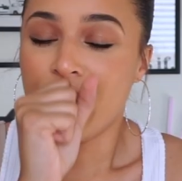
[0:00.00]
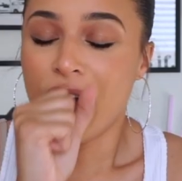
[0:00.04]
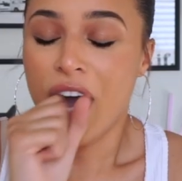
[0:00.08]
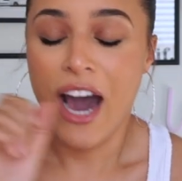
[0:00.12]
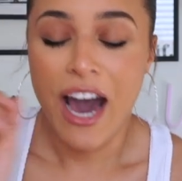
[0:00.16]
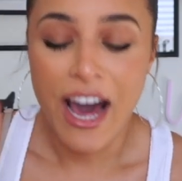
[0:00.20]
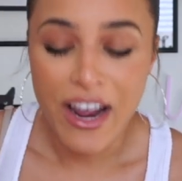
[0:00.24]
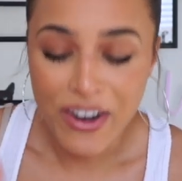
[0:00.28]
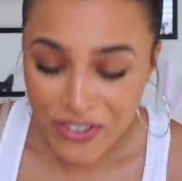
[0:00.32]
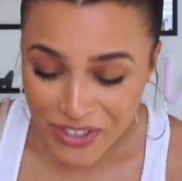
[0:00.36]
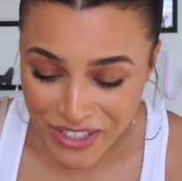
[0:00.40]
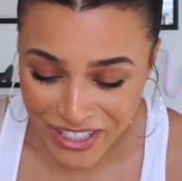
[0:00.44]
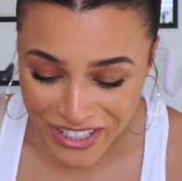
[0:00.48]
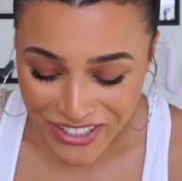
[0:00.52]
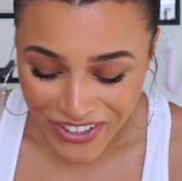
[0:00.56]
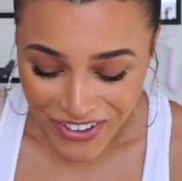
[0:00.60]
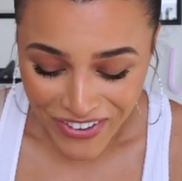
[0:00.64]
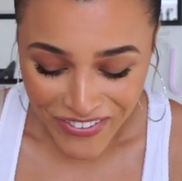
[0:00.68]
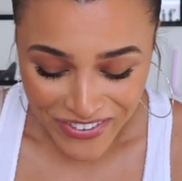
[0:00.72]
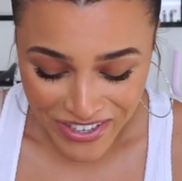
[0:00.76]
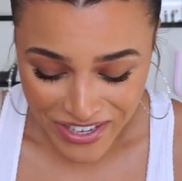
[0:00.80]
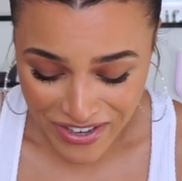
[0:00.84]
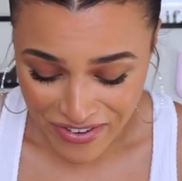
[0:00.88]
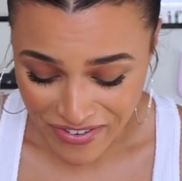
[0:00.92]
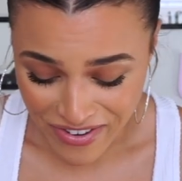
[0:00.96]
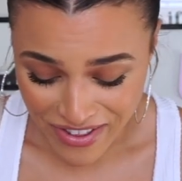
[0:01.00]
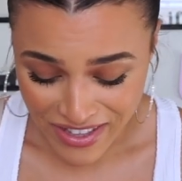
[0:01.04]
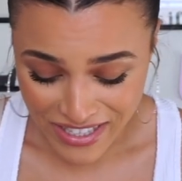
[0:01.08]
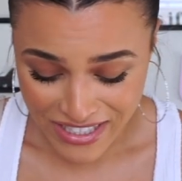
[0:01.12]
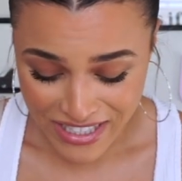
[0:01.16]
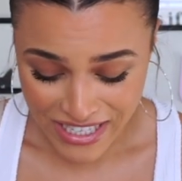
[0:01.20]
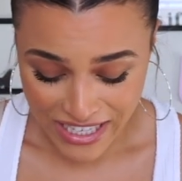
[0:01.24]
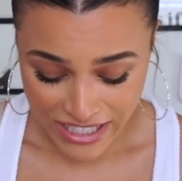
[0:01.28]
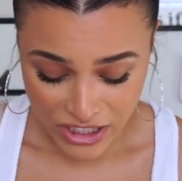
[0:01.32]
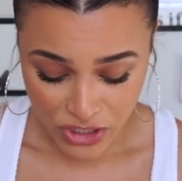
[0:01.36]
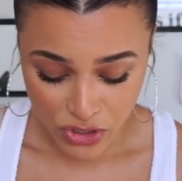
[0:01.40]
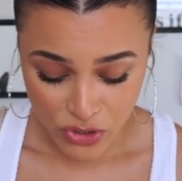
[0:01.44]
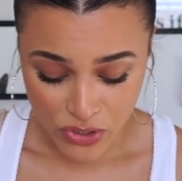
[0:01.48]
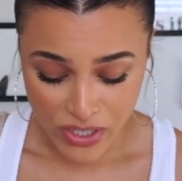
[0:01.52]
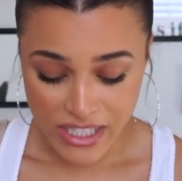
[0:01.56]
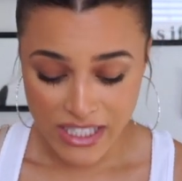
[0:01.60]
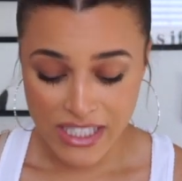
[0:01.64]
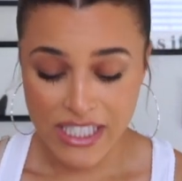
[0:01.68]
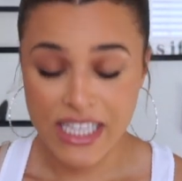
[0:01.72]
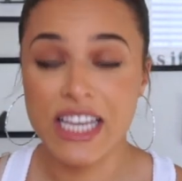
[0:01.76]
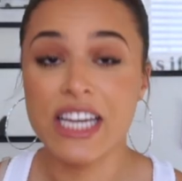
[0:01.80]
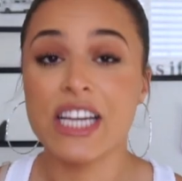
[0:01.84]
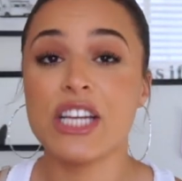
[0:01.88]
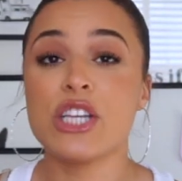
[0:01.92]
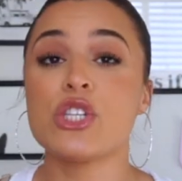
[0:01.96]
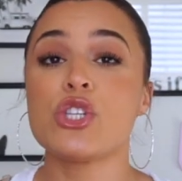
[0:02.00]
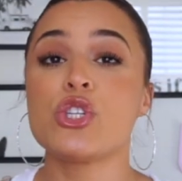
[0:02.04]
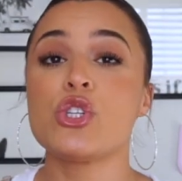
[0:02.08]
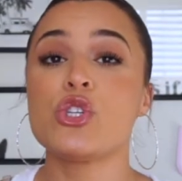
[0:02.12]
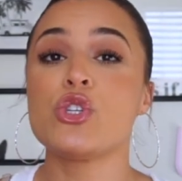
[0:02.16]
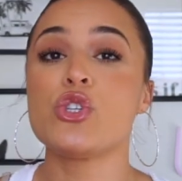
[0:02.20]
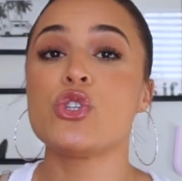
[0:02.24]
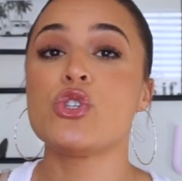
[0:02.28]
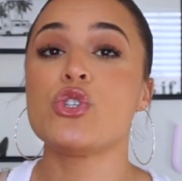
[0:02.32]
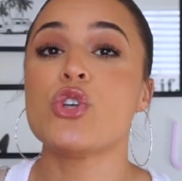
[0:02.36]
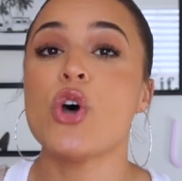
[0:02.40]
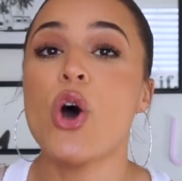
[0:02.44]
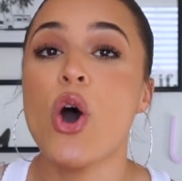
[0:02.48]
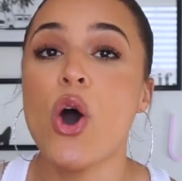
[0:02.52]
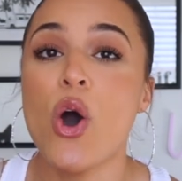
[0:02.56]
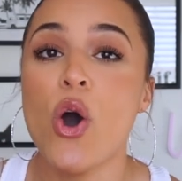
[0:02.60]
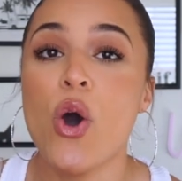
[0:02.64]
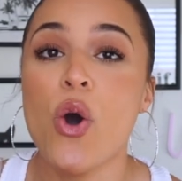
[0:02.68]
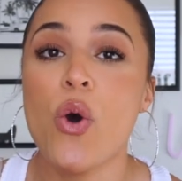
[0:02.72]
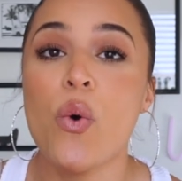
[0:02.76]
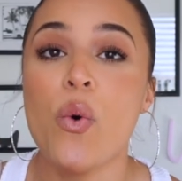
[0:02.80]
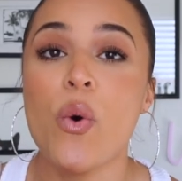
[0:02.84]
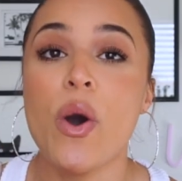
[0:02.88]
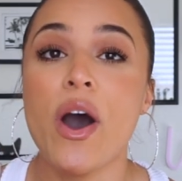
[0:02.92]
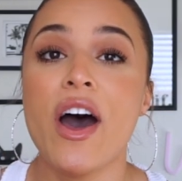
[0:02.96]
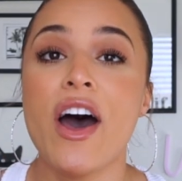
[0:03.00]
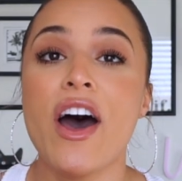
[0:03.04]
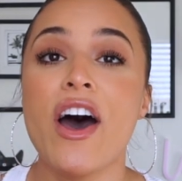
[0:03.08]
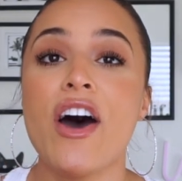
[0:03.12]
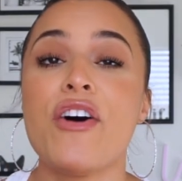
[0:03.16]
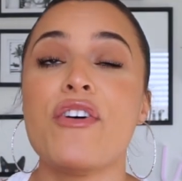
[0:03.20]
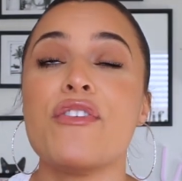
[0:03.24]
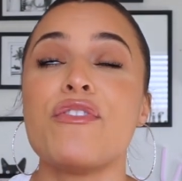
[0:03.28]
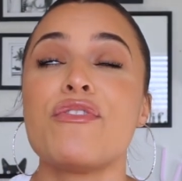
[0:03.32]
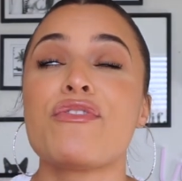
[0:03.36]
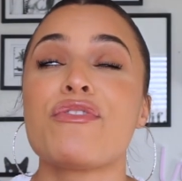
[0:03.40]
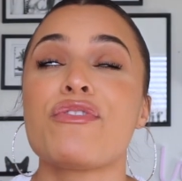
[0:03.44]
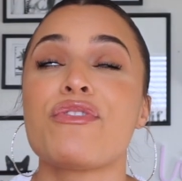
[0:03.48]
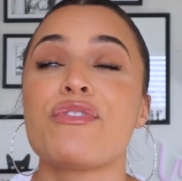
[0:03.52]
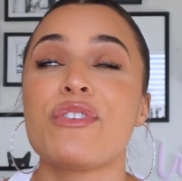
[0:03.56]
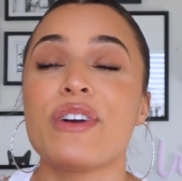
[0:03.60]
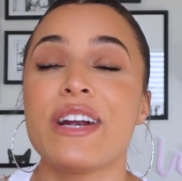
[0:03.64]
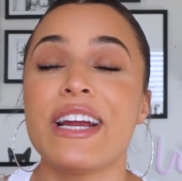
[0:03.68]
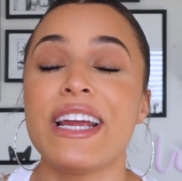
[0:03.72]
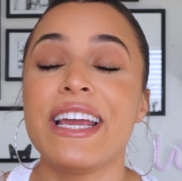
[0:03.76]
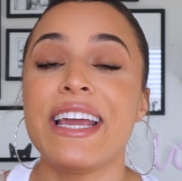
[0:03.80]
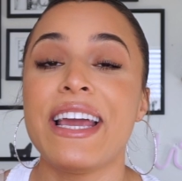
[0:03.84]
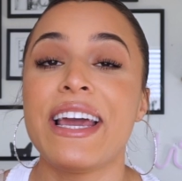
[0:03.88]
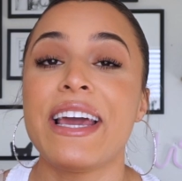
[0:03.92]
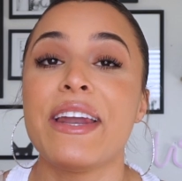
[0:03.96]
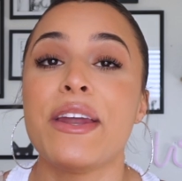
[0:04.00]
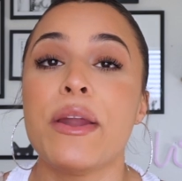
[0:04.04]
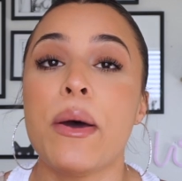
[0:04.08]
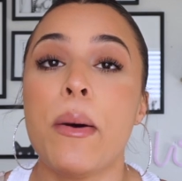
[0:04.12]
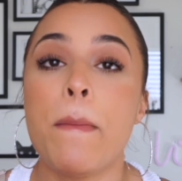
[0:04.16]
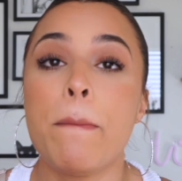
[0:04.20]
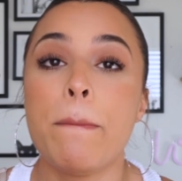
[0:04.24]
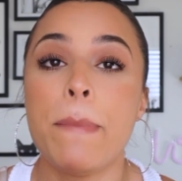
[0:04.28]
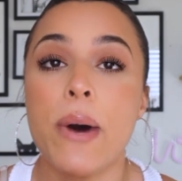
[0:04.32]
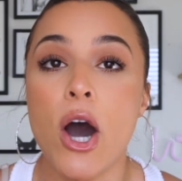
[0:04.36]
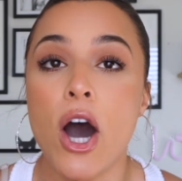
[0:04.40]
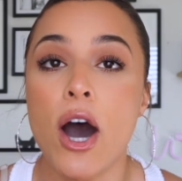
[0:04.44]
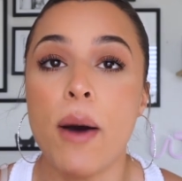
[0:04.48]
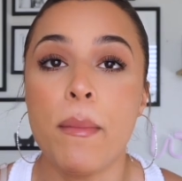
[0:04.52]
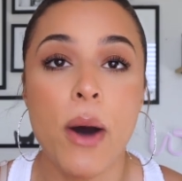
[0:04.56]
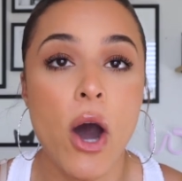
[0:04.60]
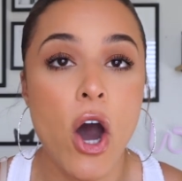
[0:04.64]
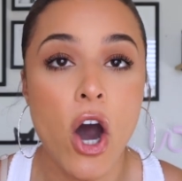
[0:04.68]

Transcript: I don't think y'all ready for this next dress. It is so freaking bomb.